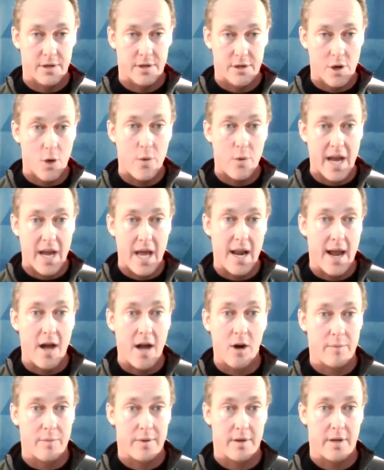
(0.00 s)
go get
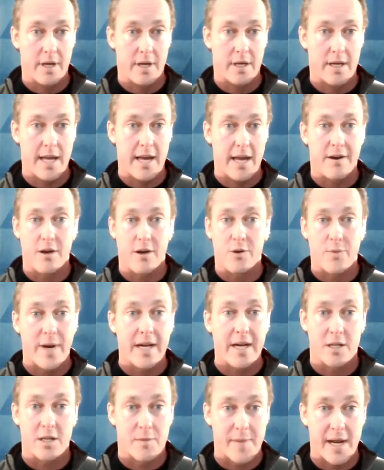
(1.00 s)
help and get it on a
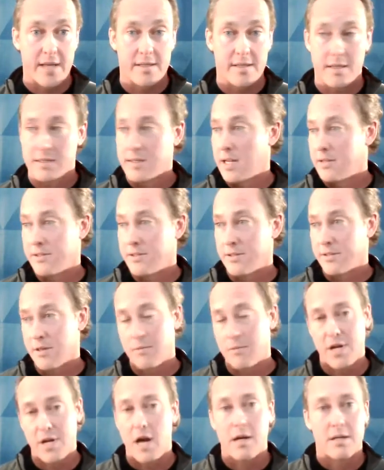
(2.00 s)
regular basis, not just go
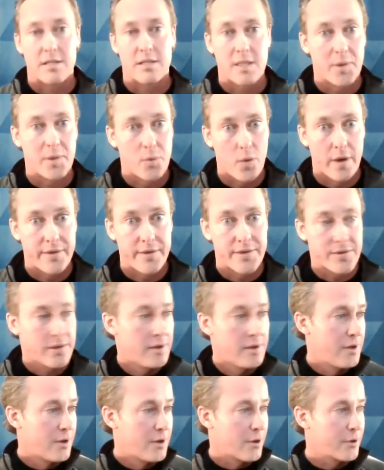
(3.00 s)
talk to someone once
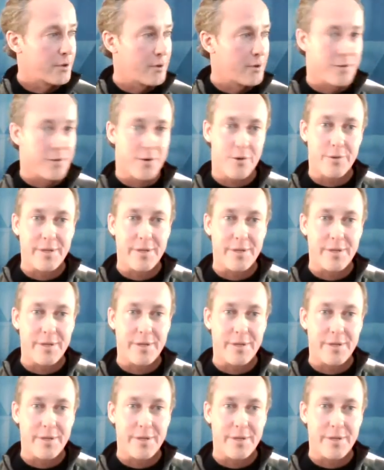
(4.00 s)
or go through your